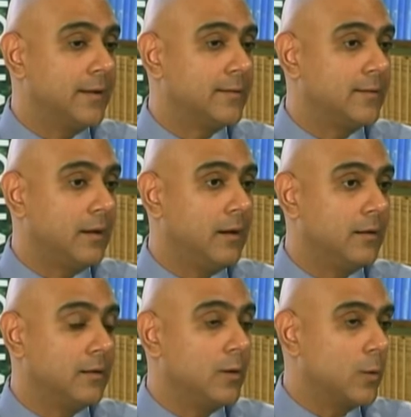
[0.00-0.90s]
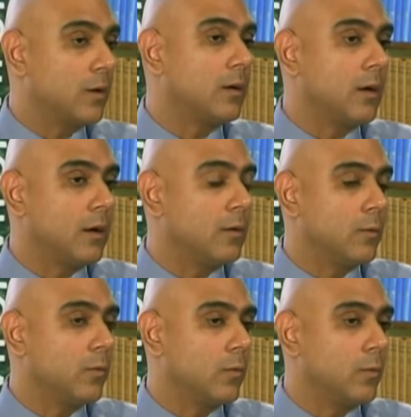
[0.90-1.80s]
uh, you know, we're uh,
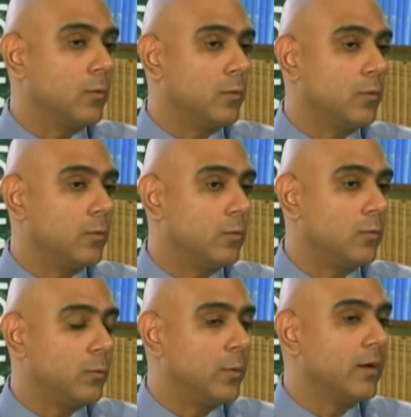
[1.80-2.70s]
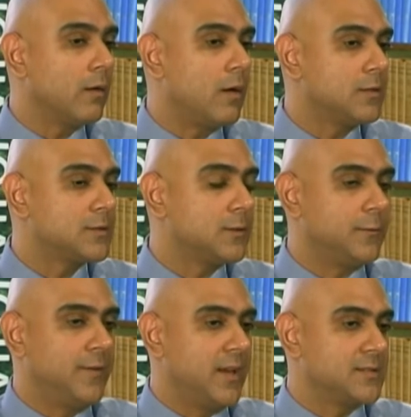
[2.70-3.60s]
we're also
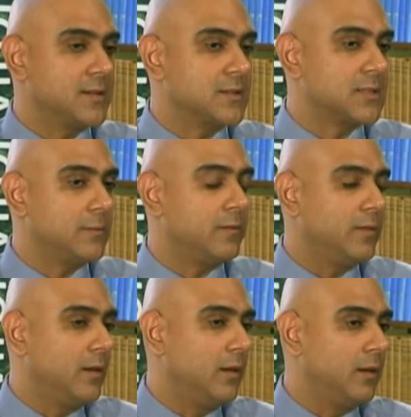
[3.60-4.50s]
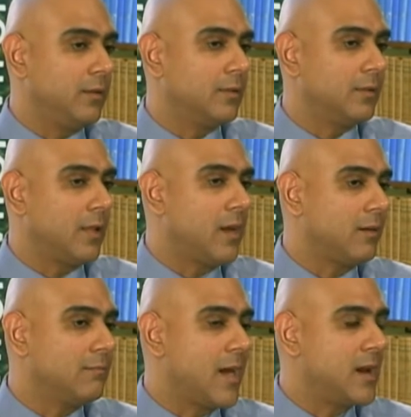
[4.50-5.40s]
facing some of the lake
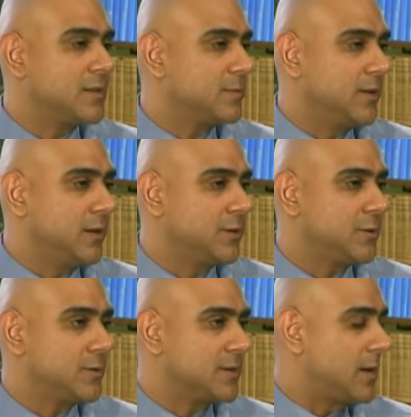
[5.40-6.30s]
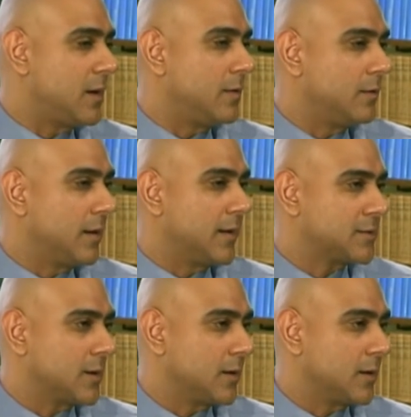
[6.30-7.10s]
management issues that other lakes are